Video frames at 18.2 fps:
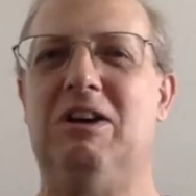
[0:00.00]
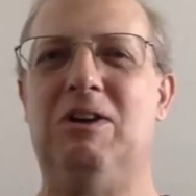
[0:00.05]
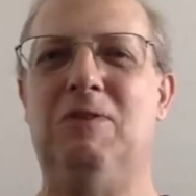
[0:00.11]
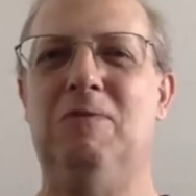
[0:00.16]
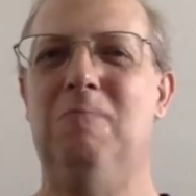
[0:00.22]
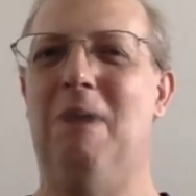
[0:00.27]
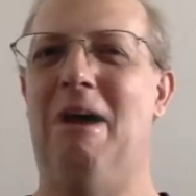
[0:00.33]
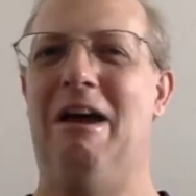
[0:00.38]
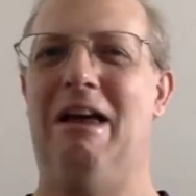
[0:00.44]
you
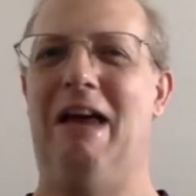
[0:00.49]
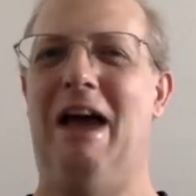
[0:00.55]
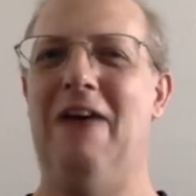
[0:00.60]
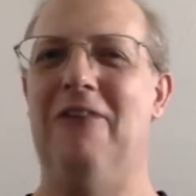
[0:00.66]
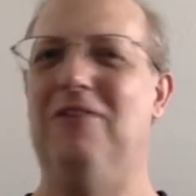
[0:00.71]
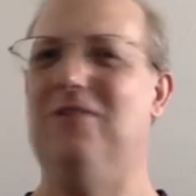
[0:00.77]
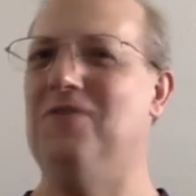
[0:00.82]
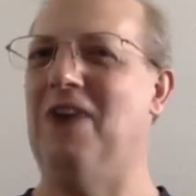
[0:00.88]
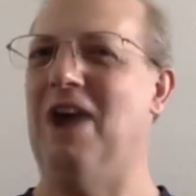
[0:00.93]
might have
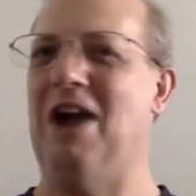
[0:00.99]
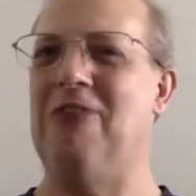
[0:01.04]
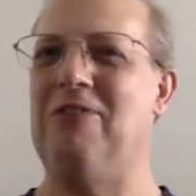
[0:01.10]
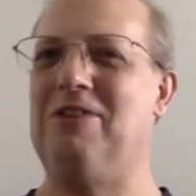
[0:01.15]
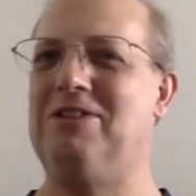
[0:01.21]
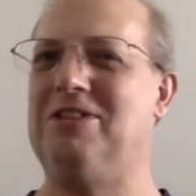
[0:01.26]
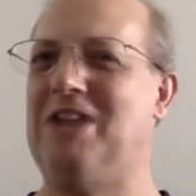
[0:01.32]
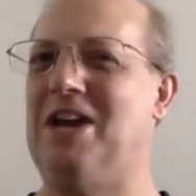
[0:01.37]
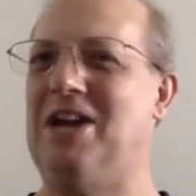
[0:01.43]
the
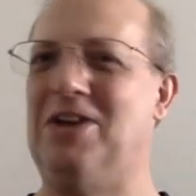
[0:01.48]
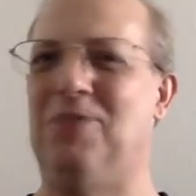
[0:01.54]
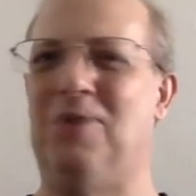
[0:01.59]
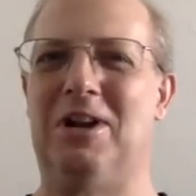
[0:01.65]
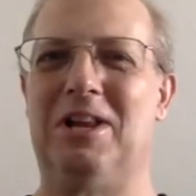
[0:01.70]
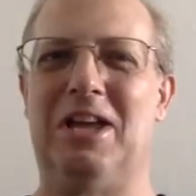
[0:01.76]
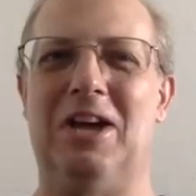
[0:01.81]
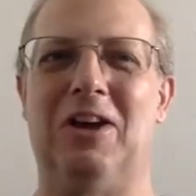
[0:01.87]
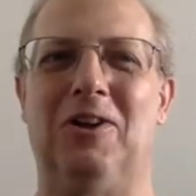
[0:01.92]
virus. I don't
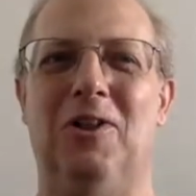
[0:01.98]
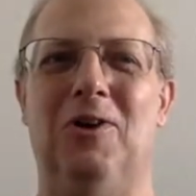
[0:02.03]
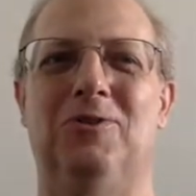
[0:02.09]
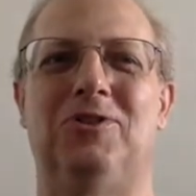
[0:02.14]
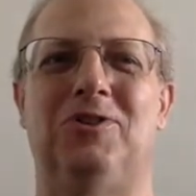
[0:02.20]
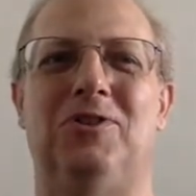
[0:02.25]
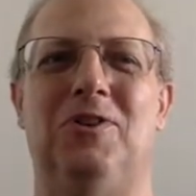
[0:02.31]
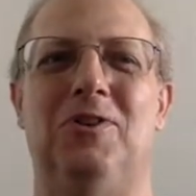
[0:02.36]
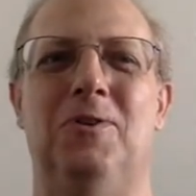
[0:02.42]
want to get
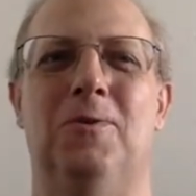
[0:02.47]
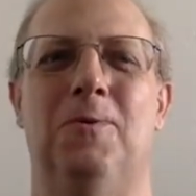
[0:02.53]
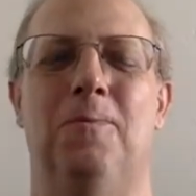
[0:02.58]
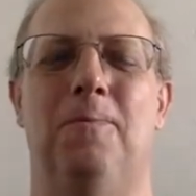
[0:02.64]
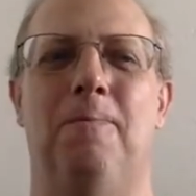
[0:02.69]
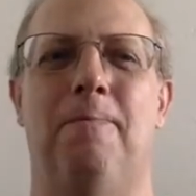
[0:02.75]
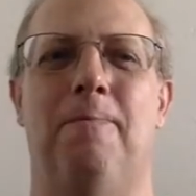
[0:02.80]
close to you.